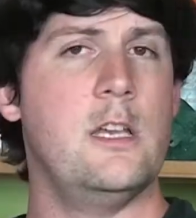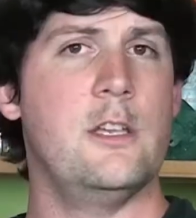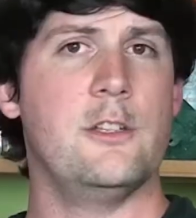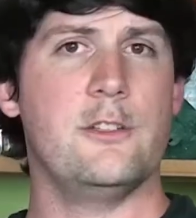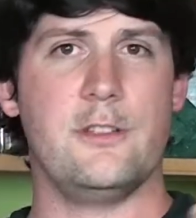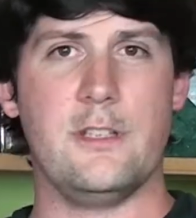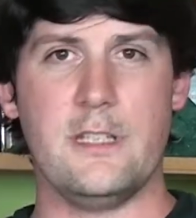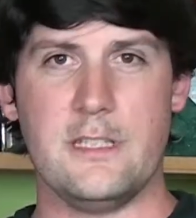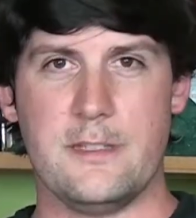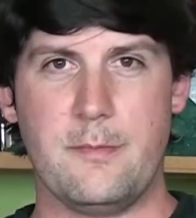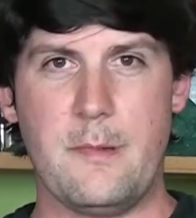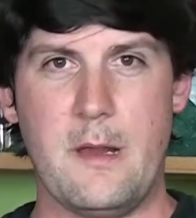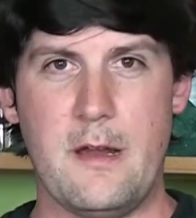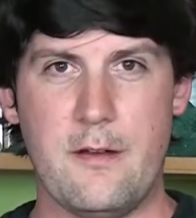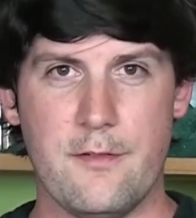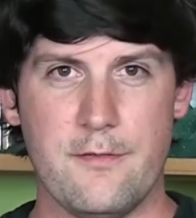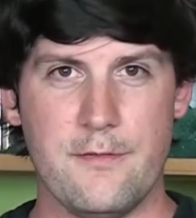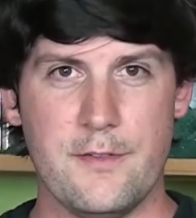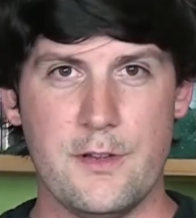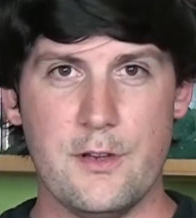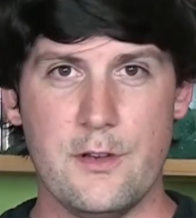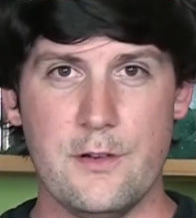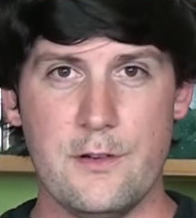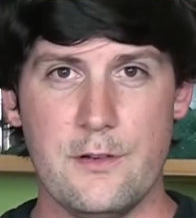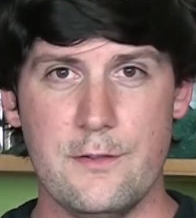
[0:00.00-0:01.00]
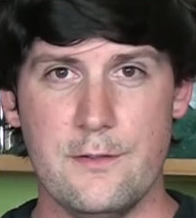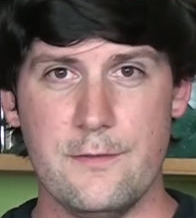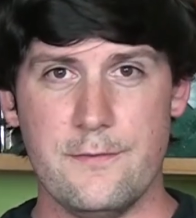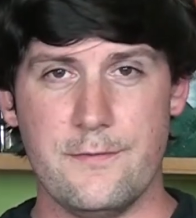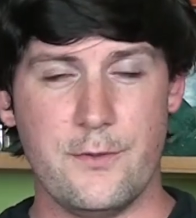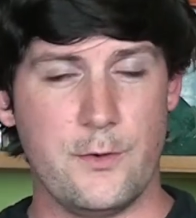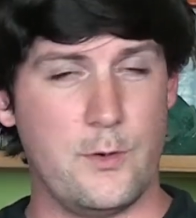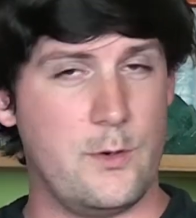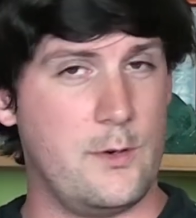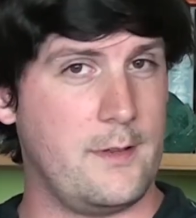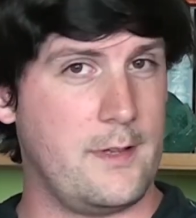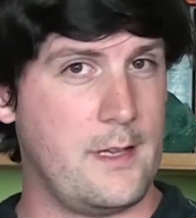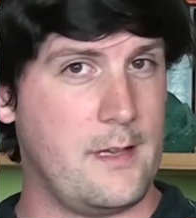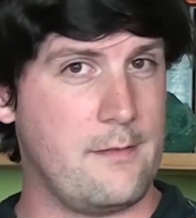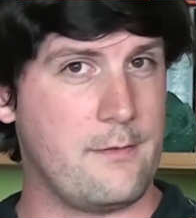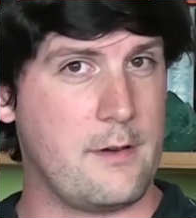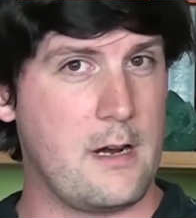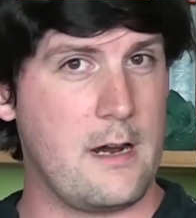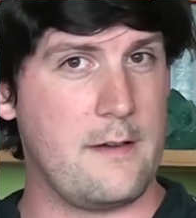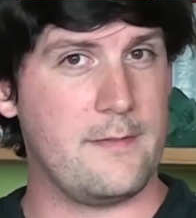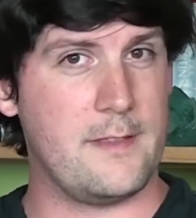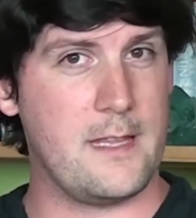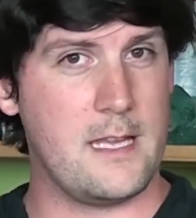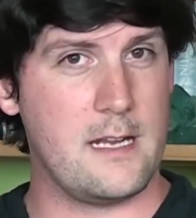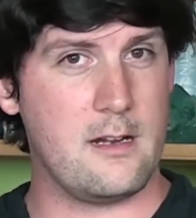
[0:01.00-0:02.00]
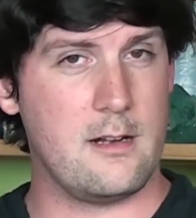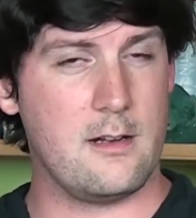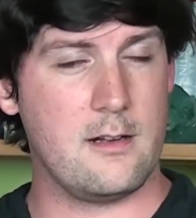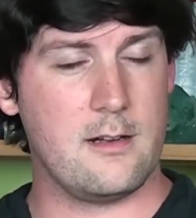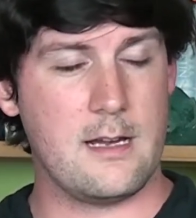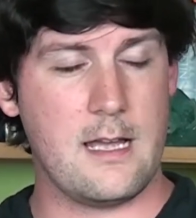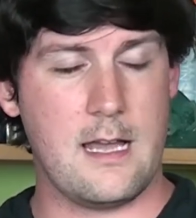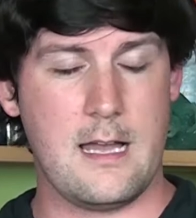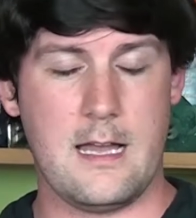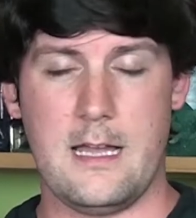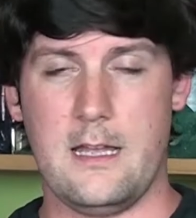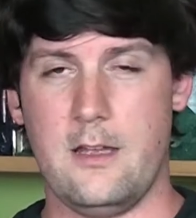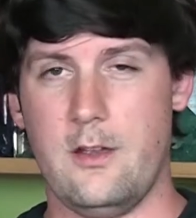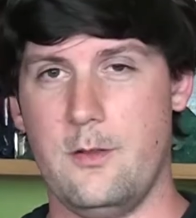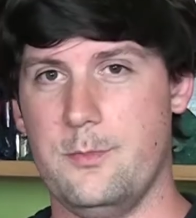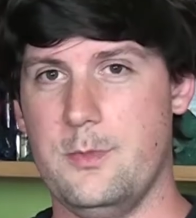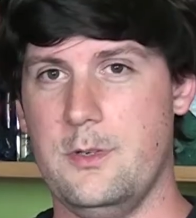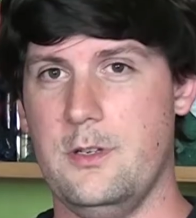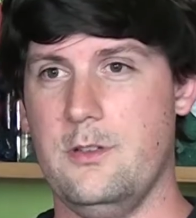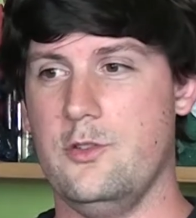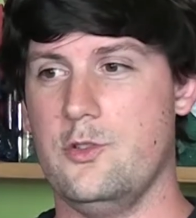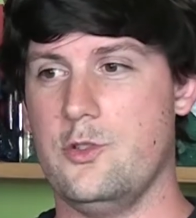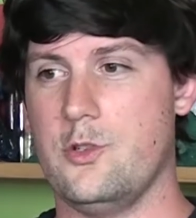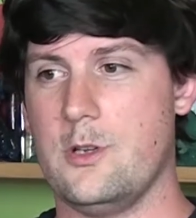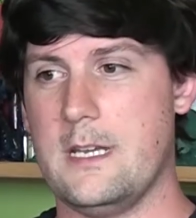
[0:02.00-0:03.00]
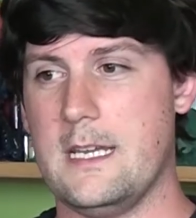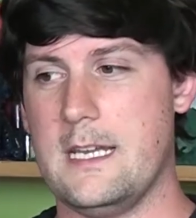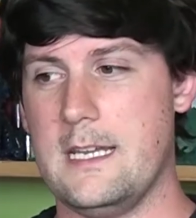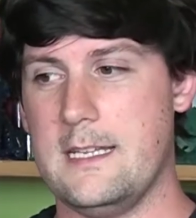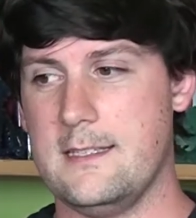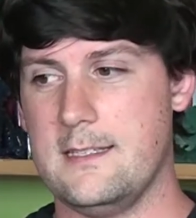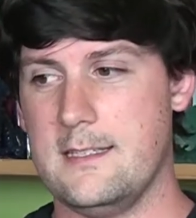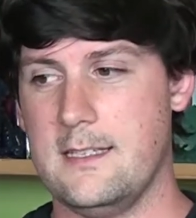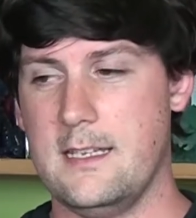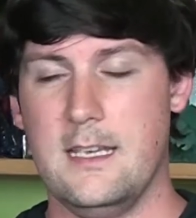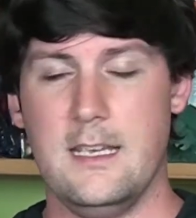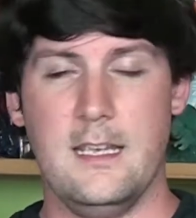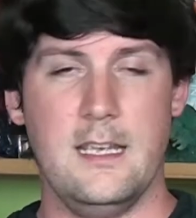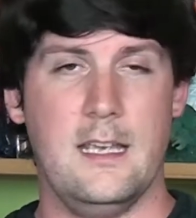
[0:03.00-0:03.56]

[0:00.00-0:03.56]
So that's my review for Lovecraft Letter. I hope you enjoyed it.